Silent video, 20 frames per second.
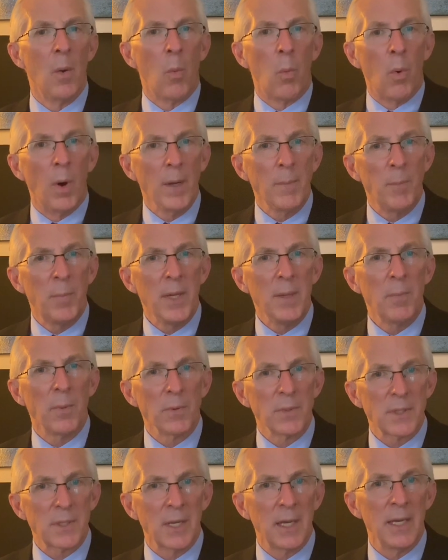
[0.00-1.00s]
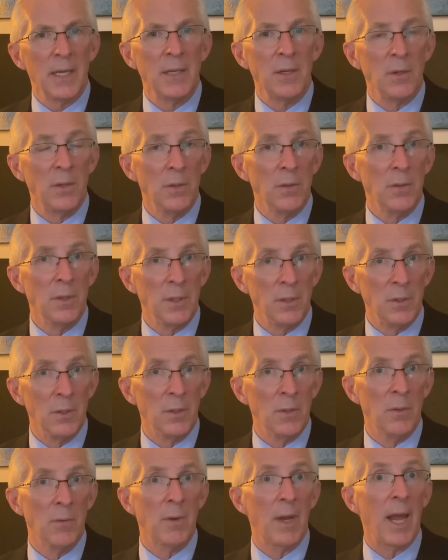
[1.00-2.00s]
what people say and do to
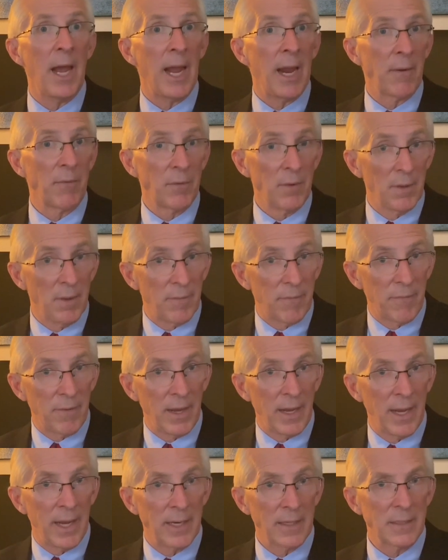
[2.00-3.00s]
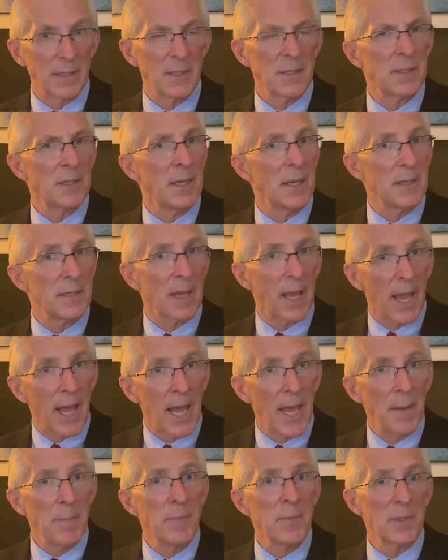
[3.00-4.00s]
you after the fact says
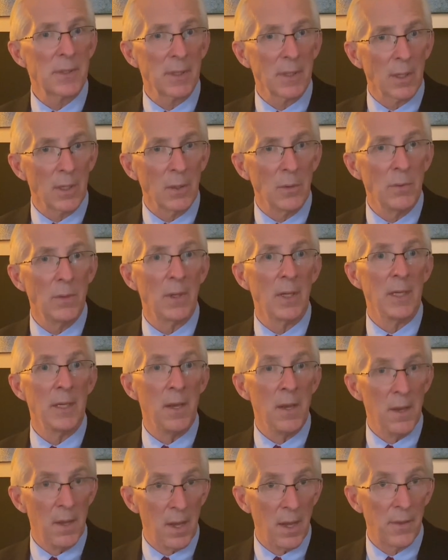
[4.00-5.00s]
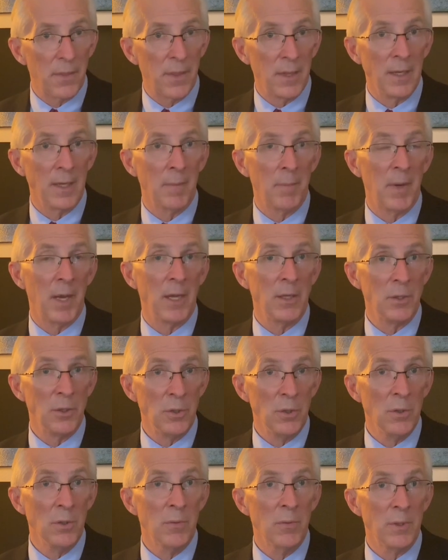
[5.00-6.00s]
absolutely nothing about
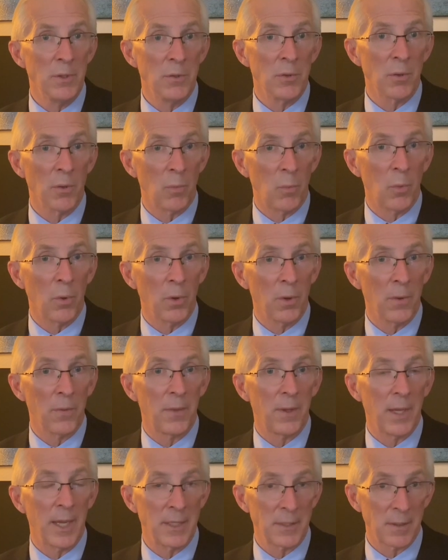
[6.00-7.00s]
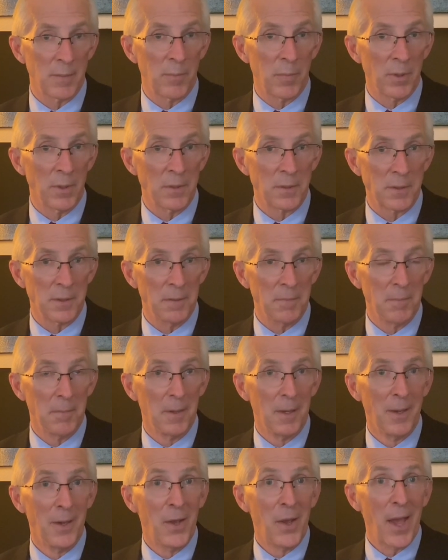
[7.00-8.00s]
you and your worth as a person,
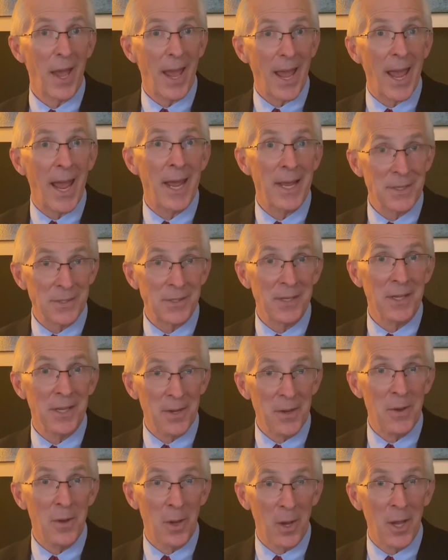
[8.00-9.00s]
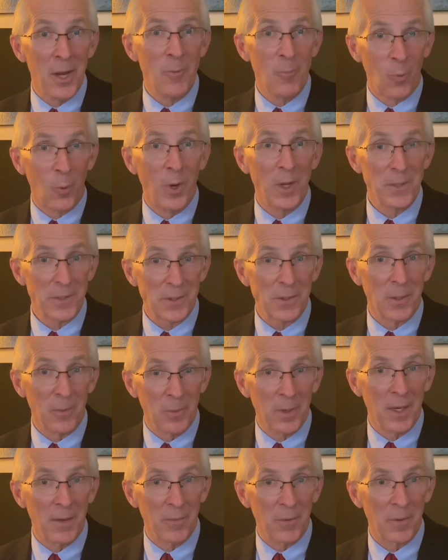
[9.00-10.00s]
as in none
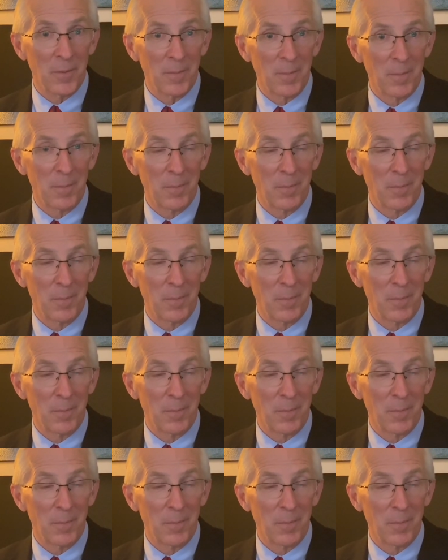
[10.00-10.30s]
whatsoever.